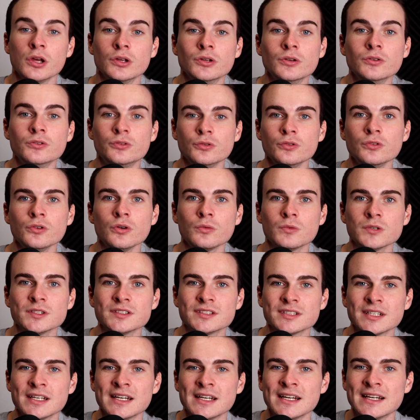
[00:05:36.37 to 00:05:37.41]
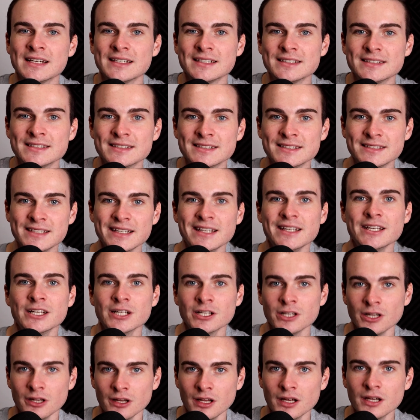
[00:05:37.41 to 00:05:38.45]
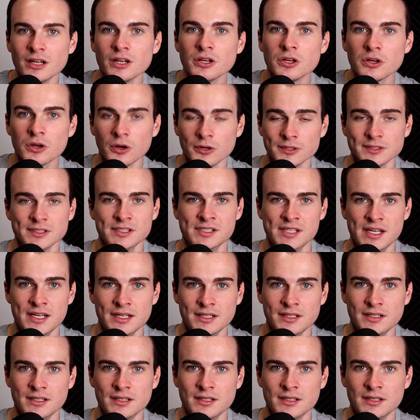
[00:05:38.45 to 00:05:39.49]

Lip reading: You do not want to steal content.